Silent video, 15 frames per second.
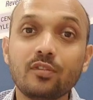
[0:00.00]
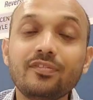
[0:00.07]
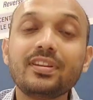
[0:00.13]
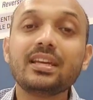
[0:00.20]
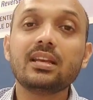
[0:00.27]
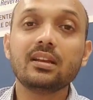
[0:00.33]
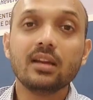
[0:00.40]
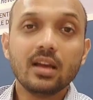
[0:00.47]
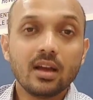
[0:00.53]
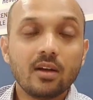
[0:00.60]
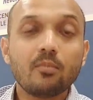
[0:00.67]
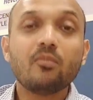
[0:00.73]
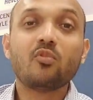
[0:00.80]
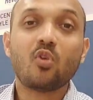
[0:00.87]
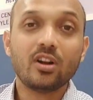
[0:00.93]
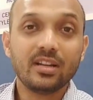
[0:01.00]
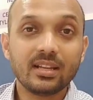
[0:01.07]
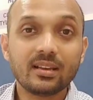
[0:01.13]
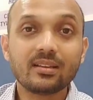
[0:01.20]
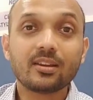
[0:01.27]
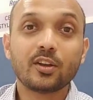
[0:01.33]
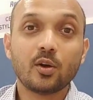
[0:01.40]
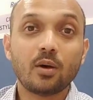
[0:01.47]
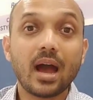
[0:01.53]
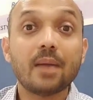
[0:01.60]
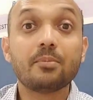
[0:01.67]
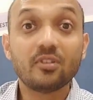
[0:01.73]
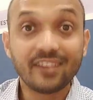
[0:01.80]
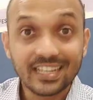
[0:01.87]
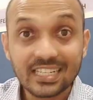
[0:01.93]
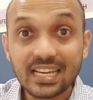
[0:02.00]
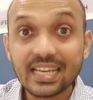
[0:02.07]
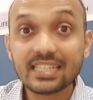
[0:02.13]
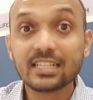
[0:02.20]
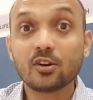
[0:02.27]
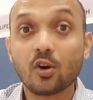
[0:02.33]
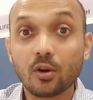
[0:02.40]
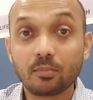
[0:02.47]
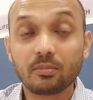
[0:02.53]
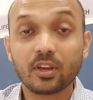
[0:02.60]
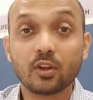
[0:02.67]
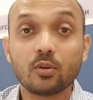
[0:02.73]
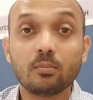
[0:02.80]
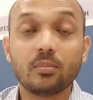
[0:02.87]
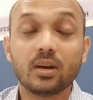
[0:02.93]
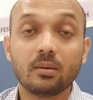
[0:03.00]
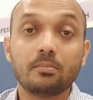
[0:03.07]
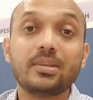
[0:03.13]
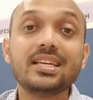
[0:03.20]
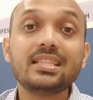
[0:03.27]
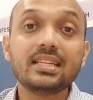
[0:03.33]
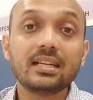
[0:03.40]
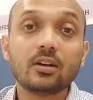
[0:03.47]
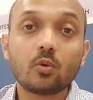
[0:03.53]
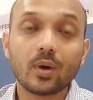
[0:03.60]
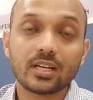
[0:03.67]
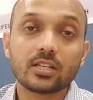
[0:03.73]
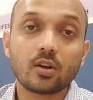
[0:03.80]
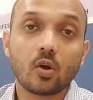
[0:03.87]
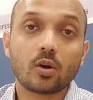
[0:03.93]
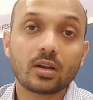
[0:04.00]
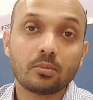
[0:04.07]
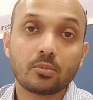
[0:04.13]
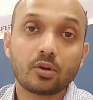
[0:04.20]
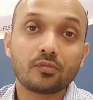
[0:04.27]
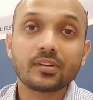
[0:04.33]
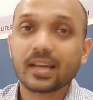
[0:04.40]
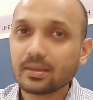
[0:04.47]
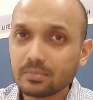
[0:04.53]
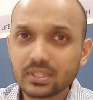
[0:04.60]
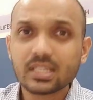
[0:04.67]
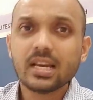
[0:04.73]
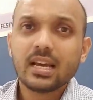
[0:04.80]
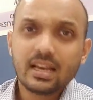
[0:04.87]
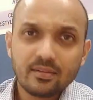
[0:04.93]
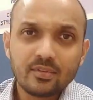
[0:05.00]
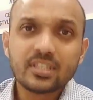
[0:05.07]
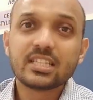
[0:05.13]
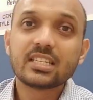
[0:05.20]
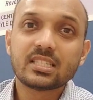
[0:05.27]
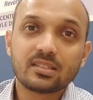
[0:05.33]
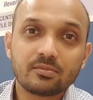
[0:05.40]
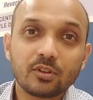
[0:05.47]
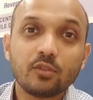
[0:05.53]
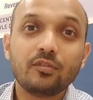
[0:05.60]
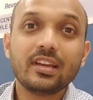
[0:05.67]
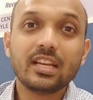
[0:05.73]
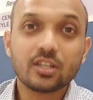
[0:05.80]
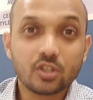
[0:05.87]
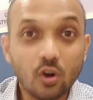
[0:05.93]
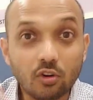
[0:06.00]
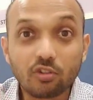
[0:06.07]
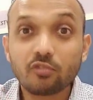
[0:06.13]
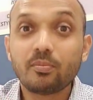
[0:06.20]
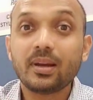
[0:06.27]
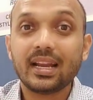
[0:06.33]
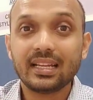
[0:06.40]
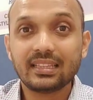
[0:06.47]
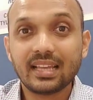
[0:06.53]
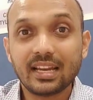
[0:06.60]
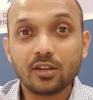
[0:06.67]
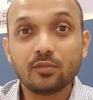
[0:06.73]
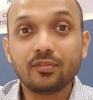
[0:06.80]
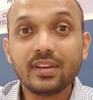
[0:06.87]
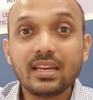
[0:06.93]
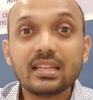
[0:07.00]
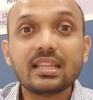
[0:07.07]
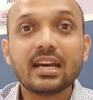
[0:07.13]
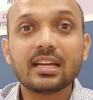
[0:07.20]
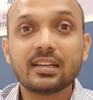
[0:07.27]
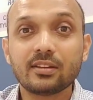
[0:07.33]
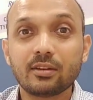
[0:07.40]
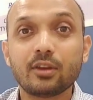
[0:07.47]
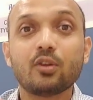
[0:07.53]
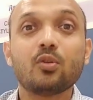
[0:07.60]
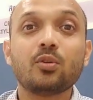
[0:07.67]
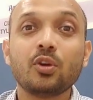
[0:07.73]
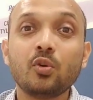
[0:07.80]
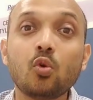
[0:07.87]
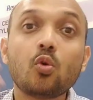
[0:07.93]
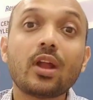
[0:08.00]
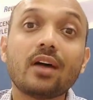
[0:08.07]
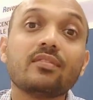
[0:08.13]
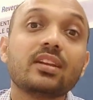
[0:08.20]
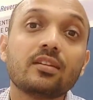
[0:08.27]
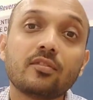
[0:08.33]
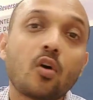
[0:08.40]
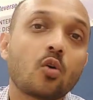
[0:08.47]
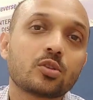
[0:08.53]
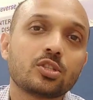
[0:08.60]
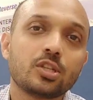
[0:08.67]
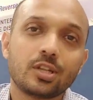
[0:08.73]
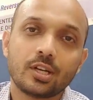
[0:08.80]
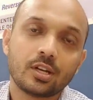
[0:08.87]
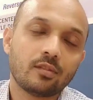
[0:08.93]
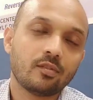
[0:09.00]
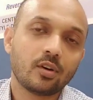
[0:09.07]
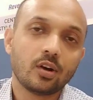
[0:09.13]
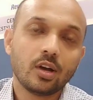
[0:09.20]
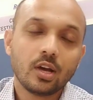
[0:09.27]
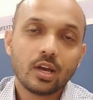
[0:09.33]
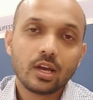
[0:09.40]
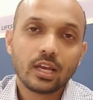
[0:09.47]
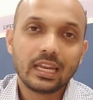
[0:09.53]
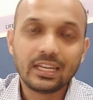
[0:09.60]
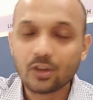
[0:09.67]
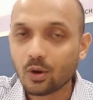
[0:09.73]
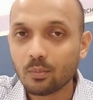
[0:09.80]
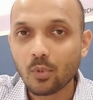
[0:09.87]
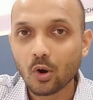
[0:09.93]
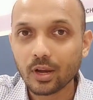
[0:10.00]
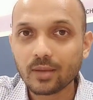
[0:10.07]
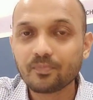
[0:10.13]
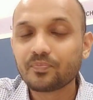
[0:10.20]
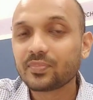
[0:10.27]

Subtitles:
feel wanting hyperventilating or breathing quite a lot number of times, which is you feeling short of breath and you feel that you don't have enough oxygen in your body.